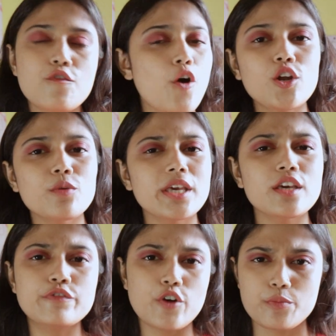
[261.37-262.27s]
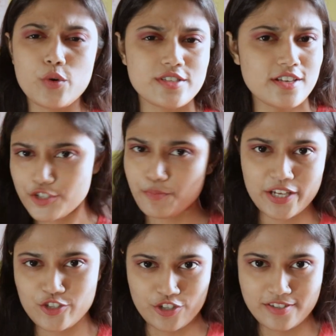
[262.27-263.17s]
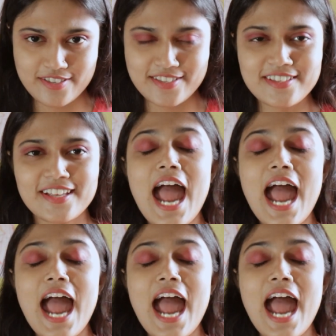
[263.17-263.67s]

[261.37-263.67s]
follow me for more such pictures.